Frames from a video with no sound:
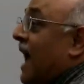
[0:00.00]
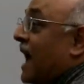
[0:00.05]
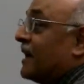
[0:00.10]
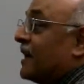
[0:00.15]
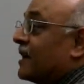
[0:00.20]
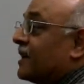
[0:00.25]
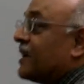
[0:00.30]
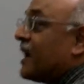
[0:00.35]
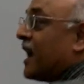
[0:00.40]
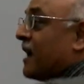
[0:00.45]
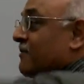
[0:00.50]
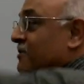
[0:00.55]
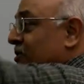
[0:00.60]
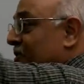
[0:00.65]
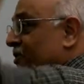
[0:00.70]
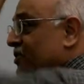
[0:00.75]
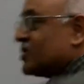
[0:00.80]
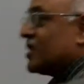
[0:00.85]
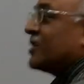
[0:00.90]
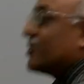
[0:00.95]
and it came to a
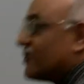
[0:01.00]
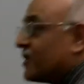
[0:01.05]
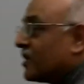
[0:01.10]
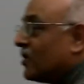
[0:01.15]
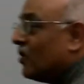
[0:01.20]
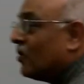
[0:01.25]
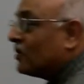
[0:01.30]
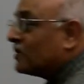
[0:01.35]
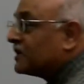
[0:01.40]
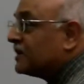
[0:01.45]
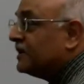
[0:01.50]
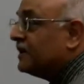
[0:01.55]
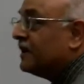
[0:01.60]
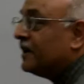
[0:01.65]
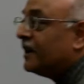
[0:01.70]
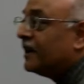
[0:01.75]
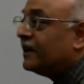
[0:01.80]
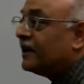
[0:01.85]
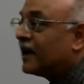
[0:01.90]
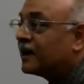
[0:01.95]
shuddering halt
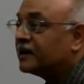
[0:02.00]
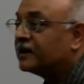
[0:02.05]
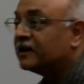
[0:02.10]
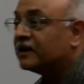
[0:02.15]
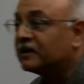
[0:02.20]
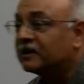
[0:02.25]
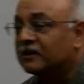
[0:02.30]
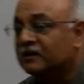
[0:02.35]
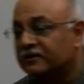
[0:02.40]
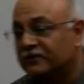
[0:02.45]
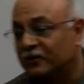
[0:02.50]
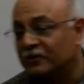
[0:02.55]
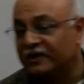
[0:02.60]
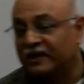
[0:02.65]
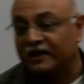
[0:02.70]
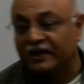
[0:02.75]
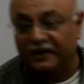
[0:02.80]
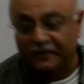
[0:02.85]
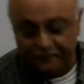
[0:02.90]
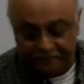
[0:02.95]
in
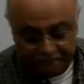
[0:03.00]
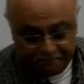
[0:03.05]
1914.